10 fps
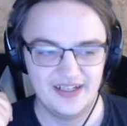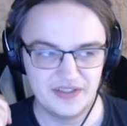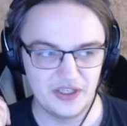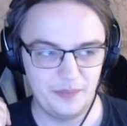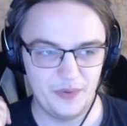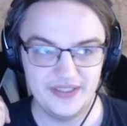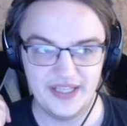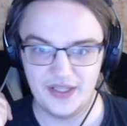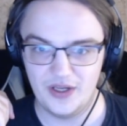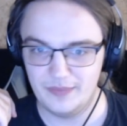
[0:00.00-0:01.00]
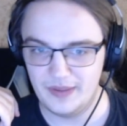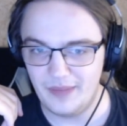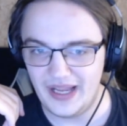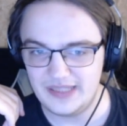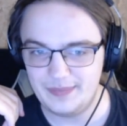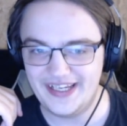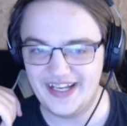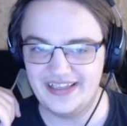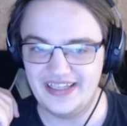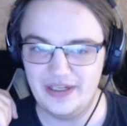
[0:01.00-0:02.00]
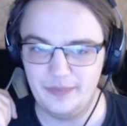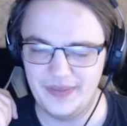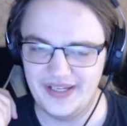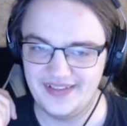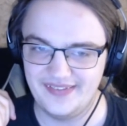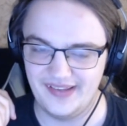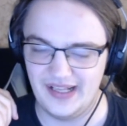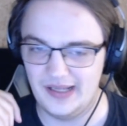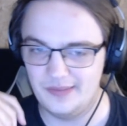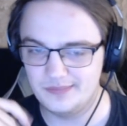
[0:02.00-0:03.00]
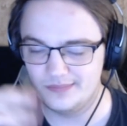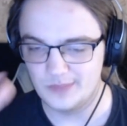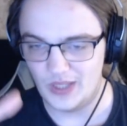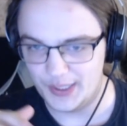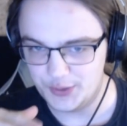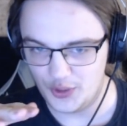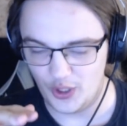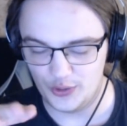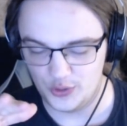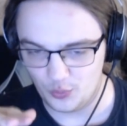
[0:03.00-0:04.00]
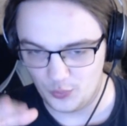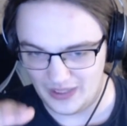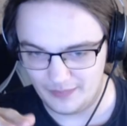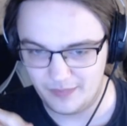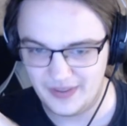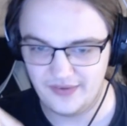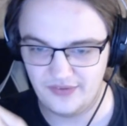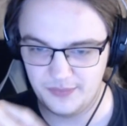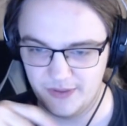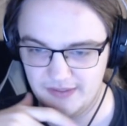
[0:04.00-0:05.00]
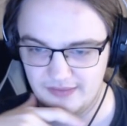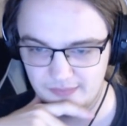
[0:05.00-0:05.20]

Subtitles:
to the point that army might be a little bit underwhelming by this point.